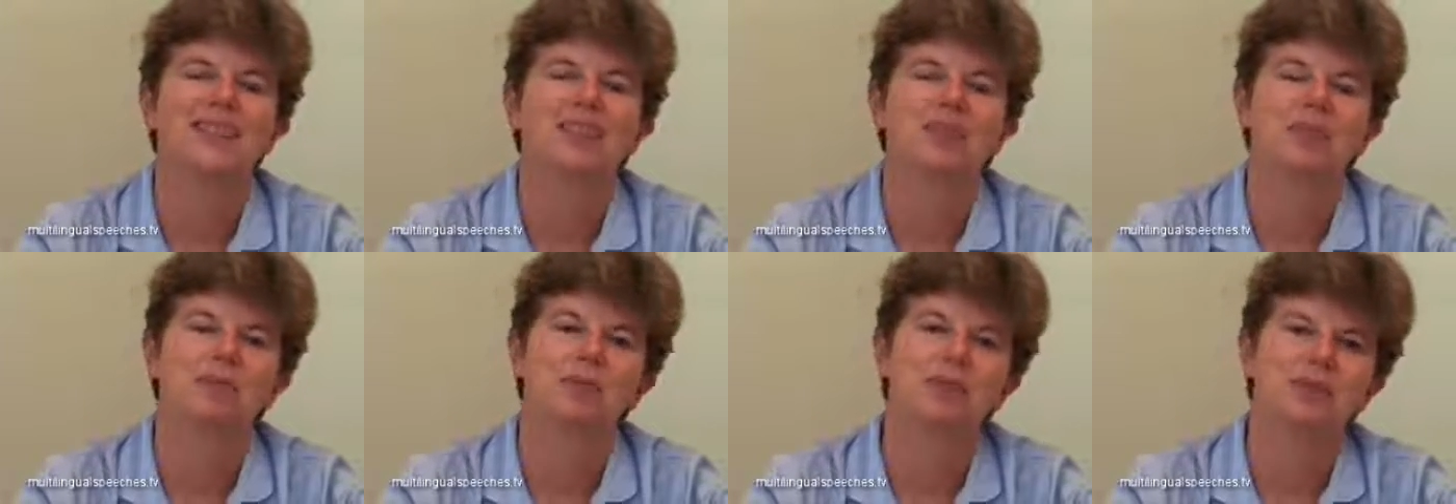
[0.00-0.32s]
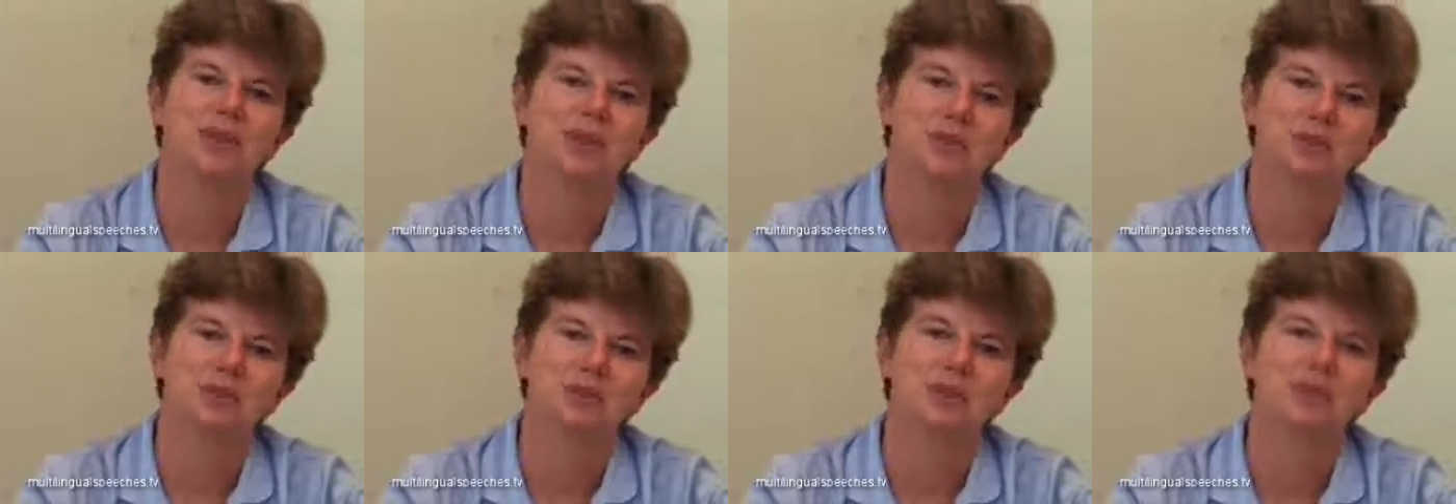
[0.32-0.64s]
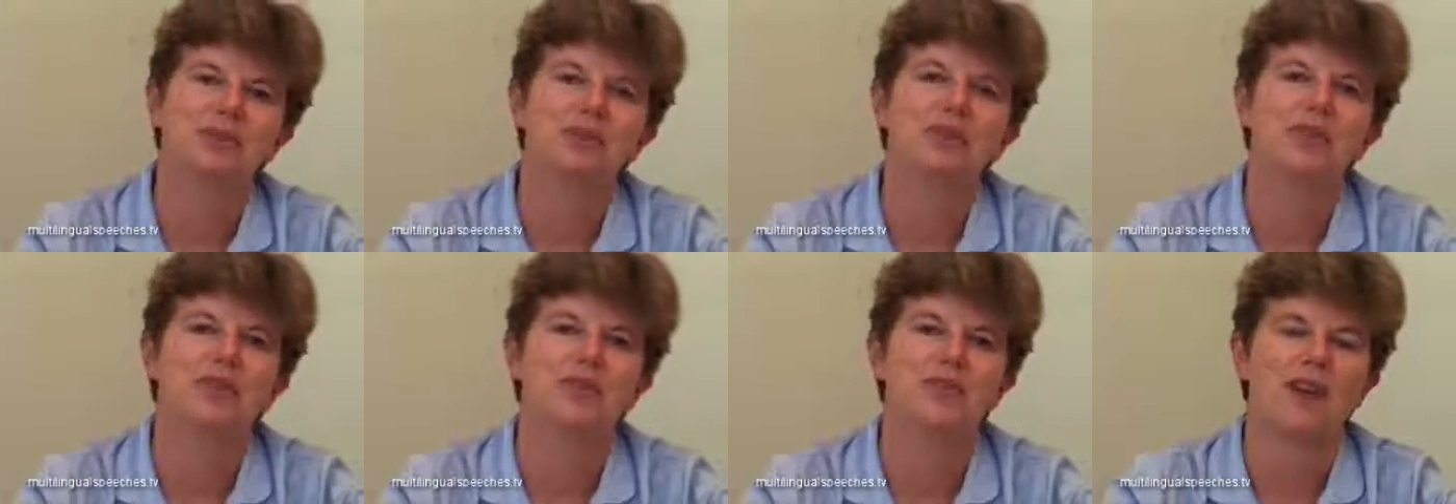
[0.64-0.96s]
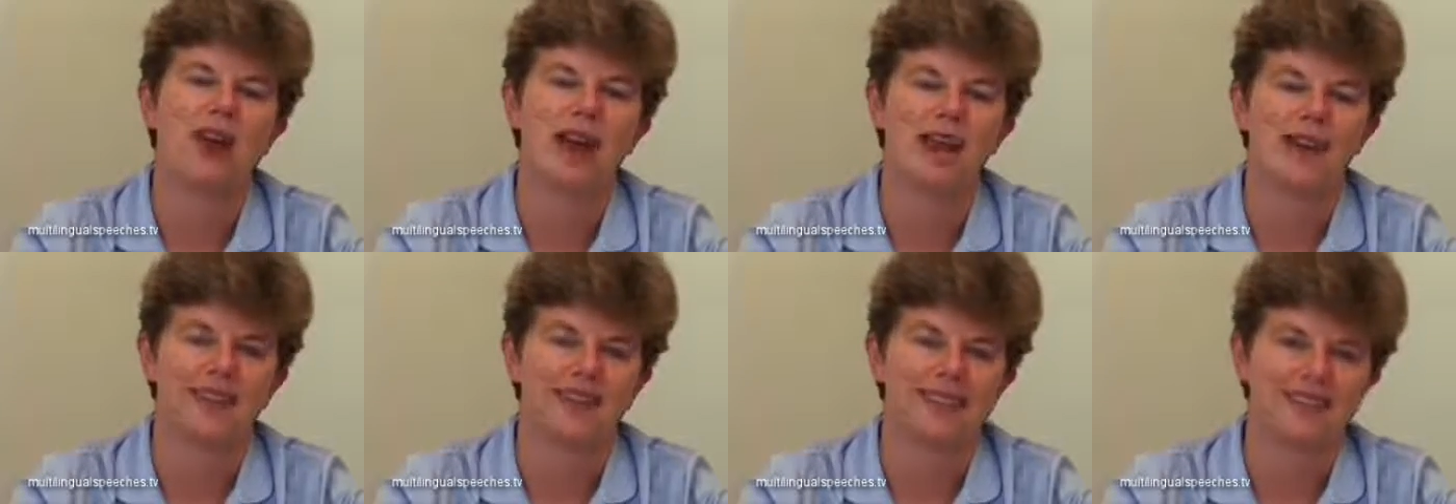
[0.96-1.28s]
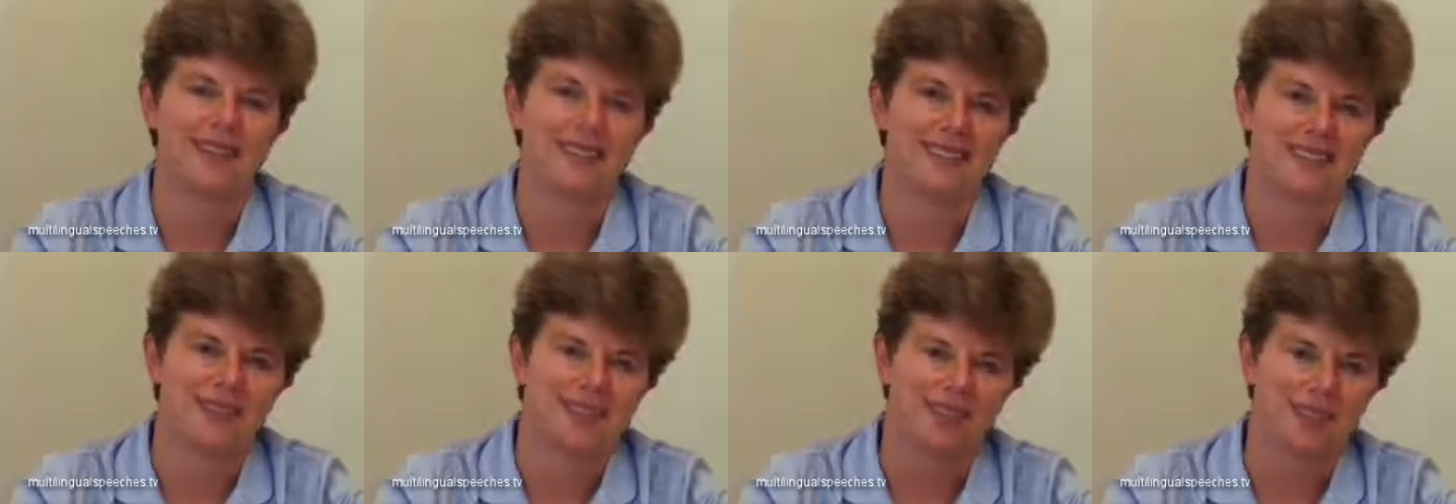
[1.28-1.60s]
it's possible to
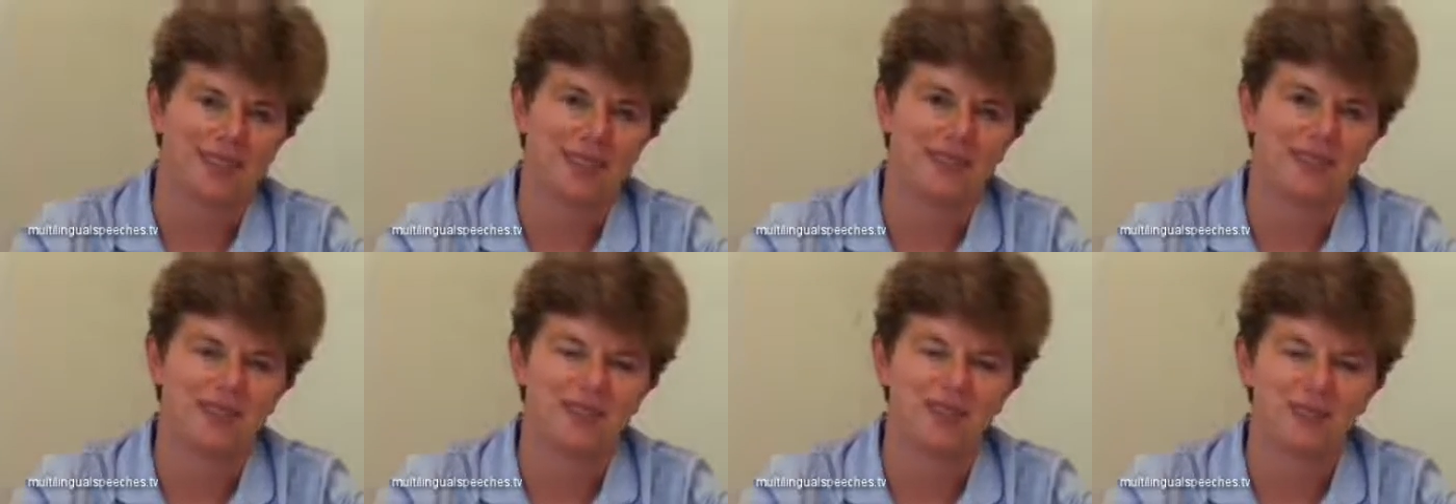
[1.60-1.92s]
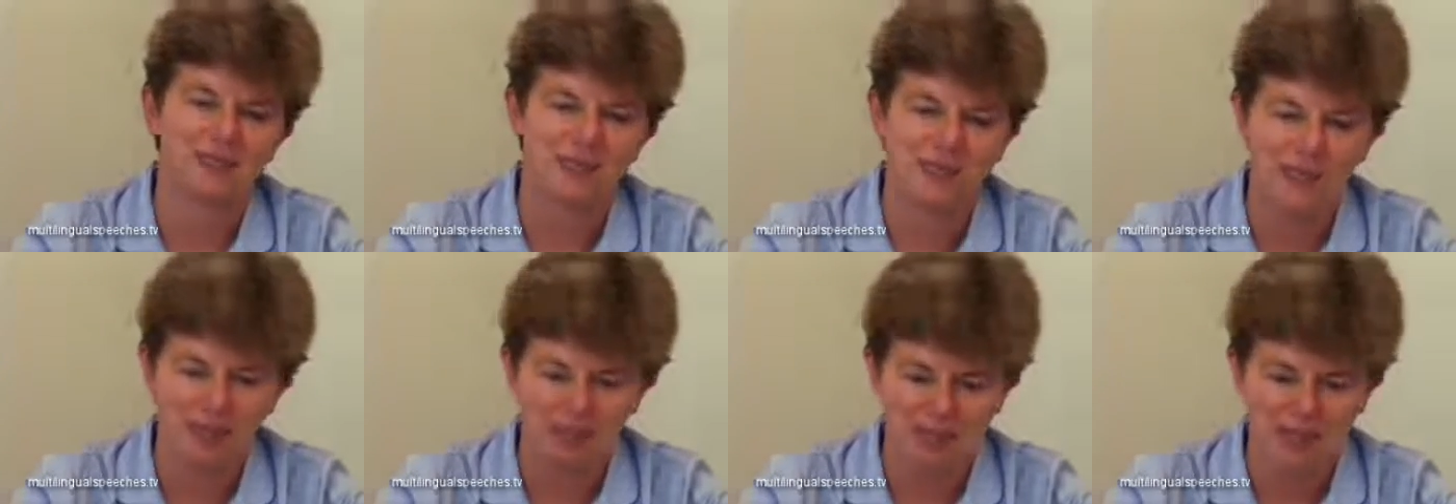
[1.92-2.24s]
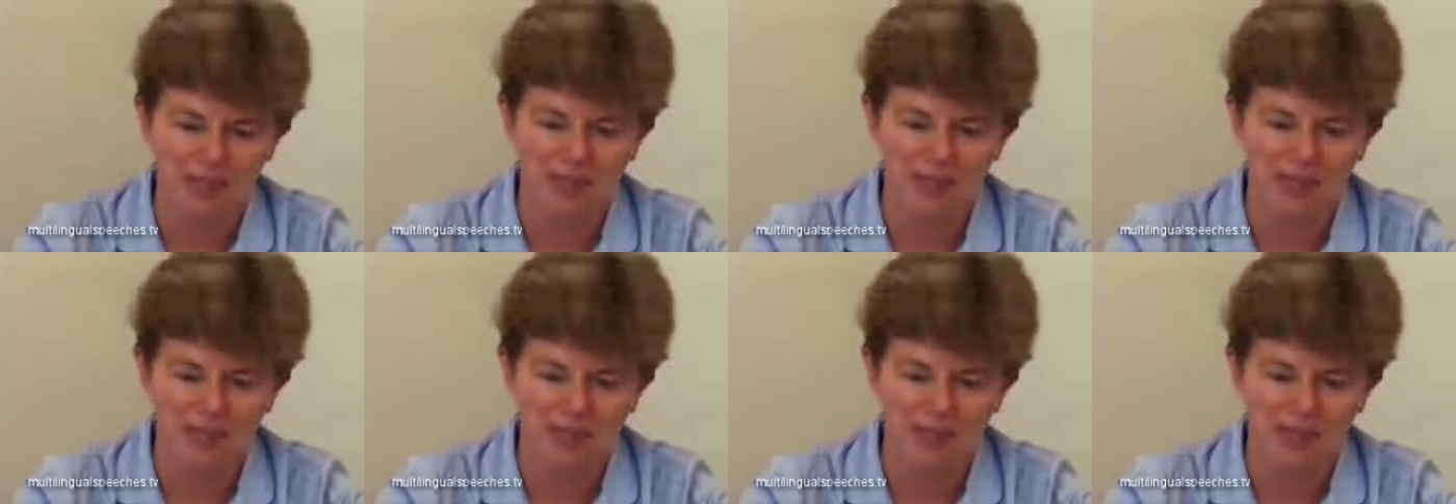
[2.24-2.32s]
drag it from